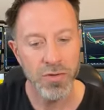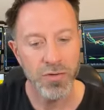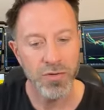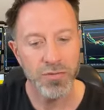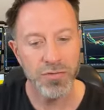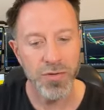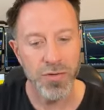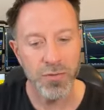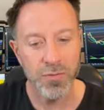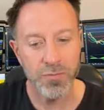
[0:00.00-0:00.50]

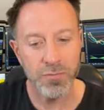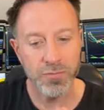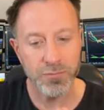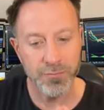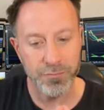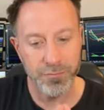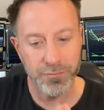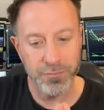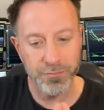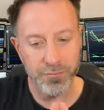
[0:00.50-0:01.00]
So
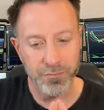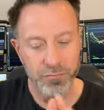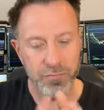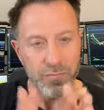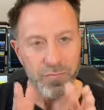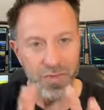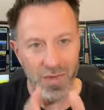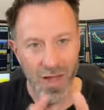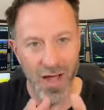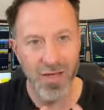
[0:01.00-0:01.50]

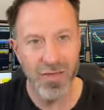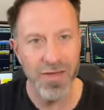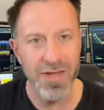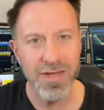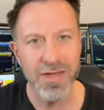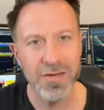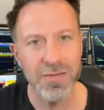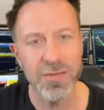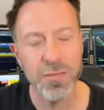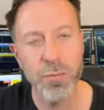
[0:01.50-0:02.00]
I
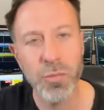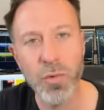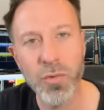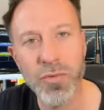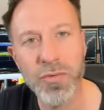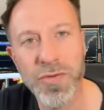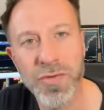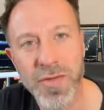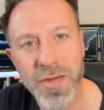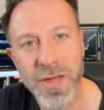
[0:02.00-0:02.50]
think it's
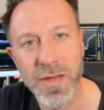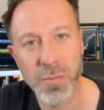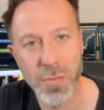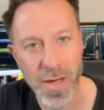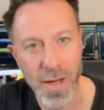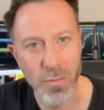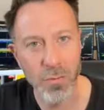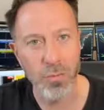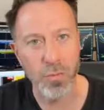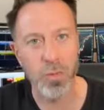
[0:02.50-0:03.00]
important to think
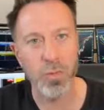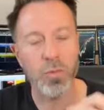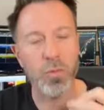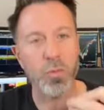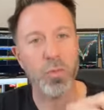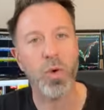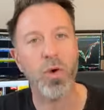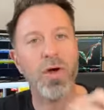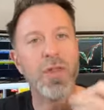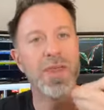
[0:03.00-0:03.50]
about, well,
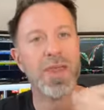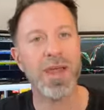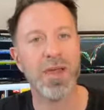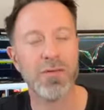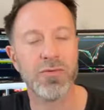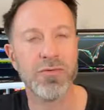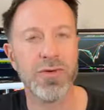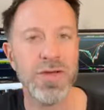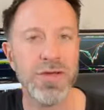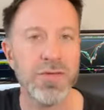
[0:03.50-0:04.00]
what are the
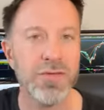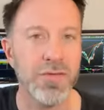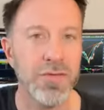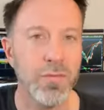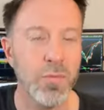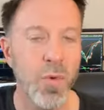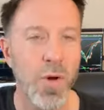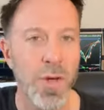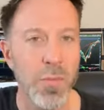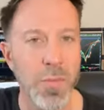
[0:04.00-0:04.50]
other
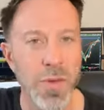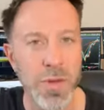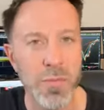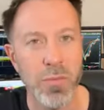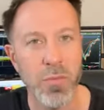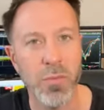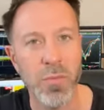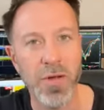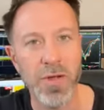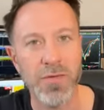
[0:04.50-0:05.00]
reasons why
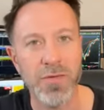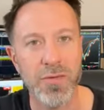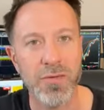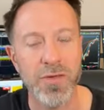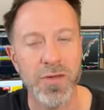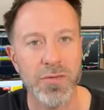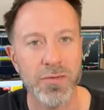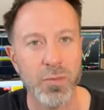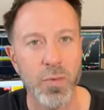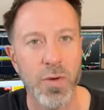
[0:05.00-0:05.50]
people might do
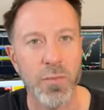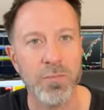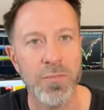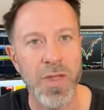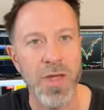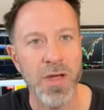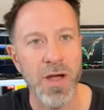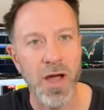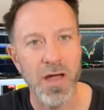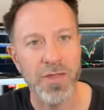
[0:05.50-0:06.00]
this? Well,
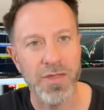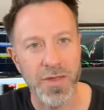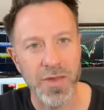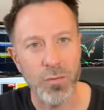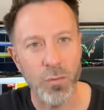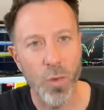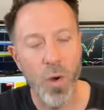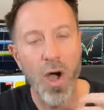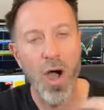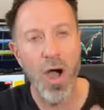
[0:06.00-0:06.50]
I
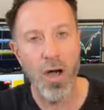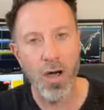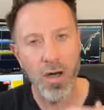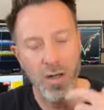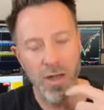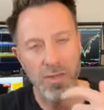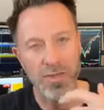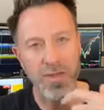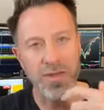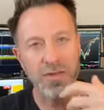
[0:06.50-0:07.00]
think
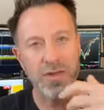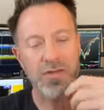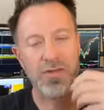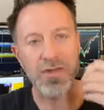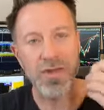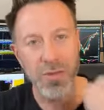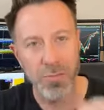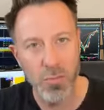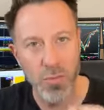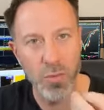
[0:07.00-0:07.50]
the
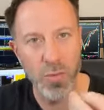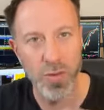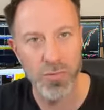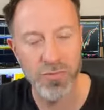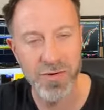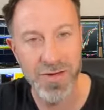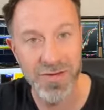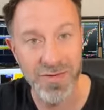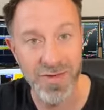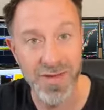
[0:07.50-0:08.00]
number one
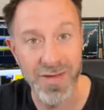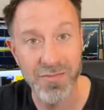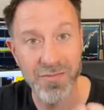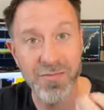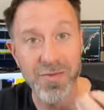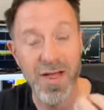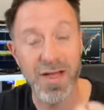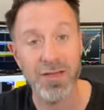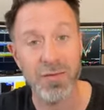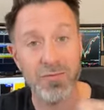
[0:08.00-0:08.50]
reason, and in
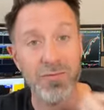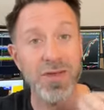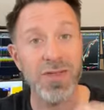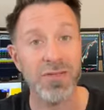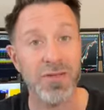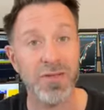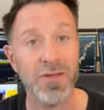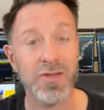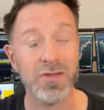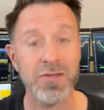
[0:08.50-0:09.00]
fact the
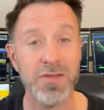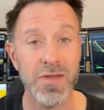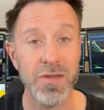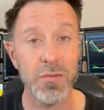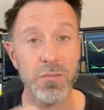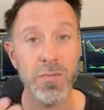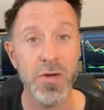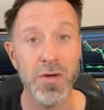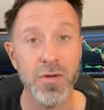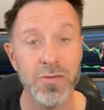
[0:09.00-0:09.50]
reason I see the
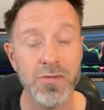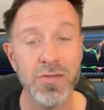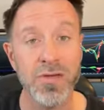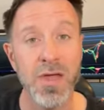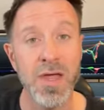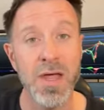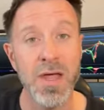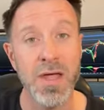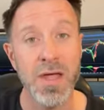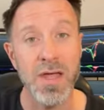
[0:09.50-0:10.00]
most,
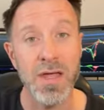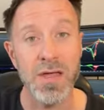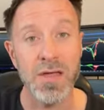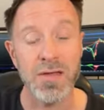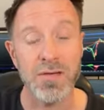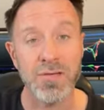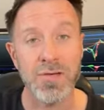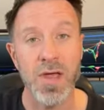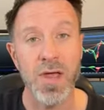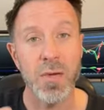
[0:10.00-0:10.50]

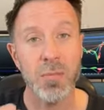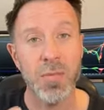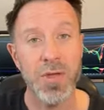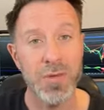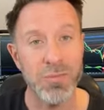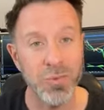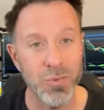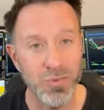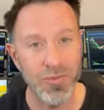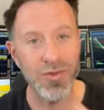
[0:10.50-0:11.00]
is
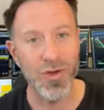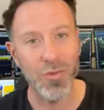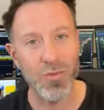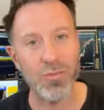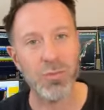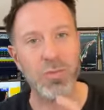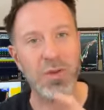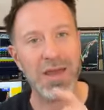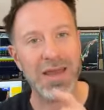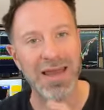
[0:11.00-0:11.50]
people
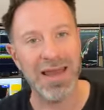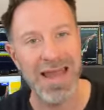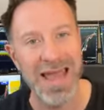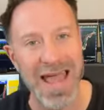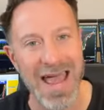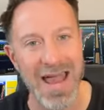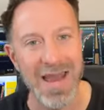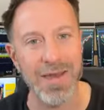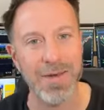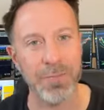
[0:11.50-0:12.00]
don't
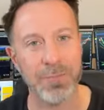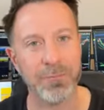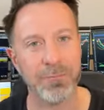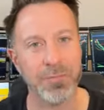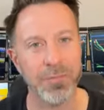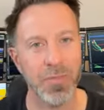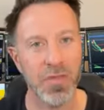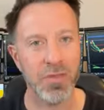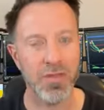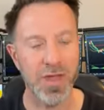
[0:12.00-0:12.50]
plan
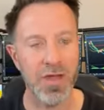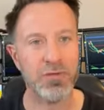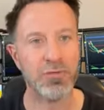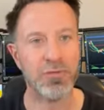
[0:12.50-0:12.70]
their